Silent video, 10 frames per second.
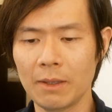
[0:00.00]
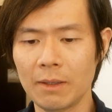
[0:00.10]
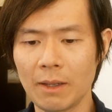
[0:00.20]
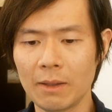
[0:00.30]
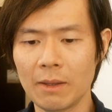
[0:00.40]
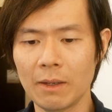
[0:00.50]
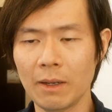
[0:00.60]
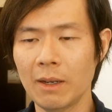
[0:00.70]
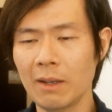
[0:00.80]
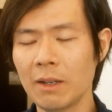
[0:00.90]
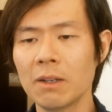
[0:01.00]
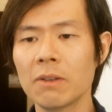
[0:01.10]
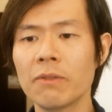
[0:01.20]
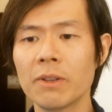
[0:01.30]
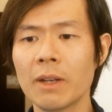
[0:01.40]
that thing,
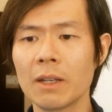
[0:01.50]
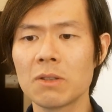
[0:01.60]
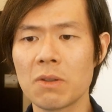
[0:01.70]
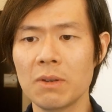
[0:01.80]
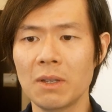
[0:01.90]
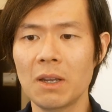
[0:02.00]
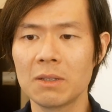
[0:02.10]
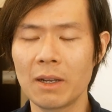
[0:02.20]
and for the next 3 days,